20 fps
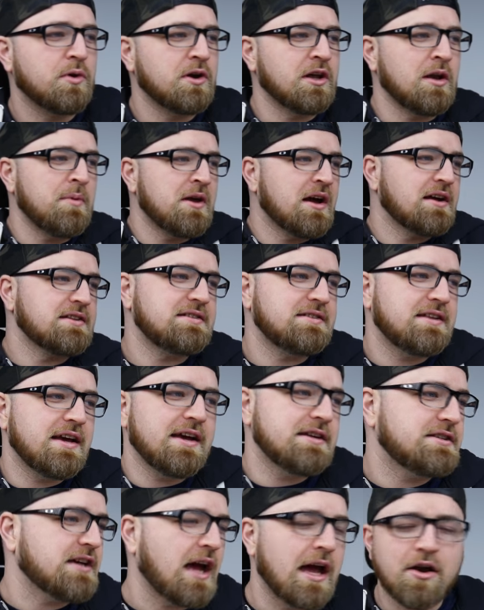We're gonna be on
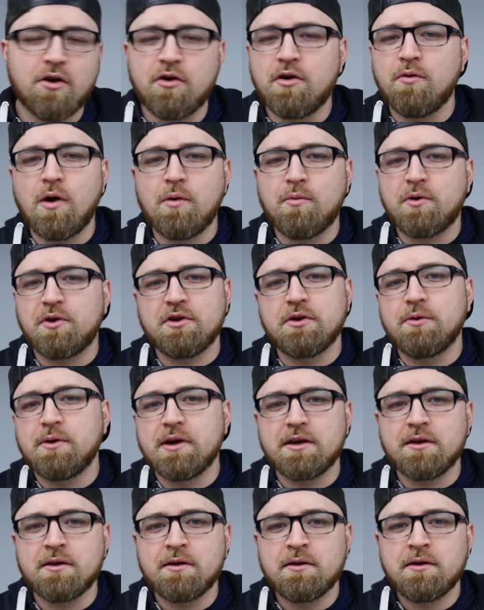stage. I don't know what we're
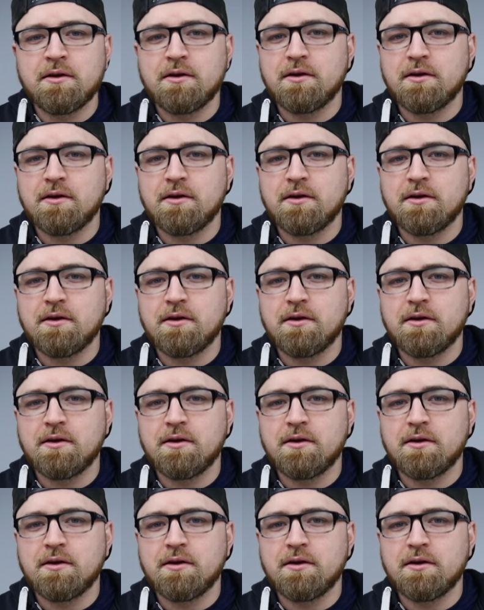doing.